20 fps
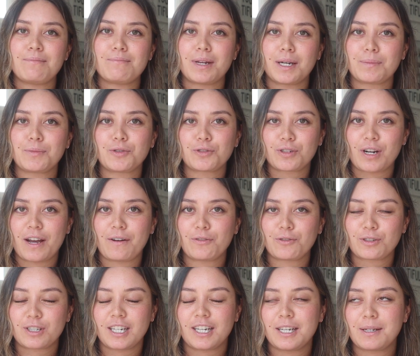minimal
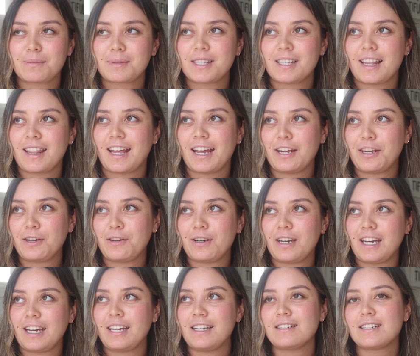travel tips that you
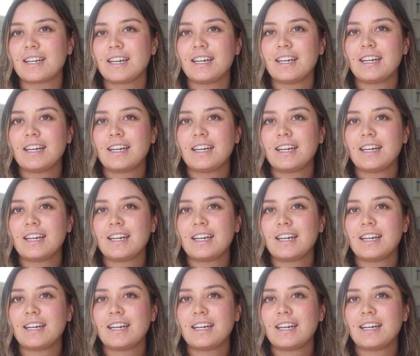need